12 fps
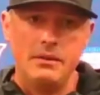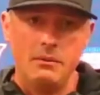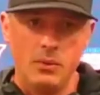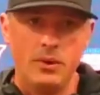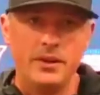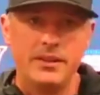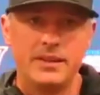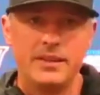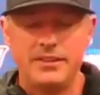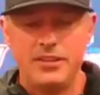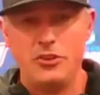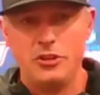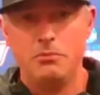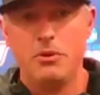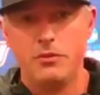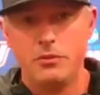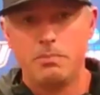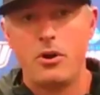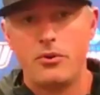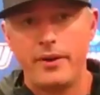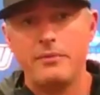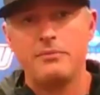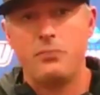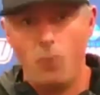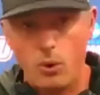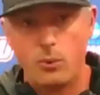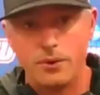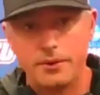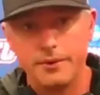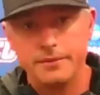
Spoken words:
we wanted to continue to move the program forward.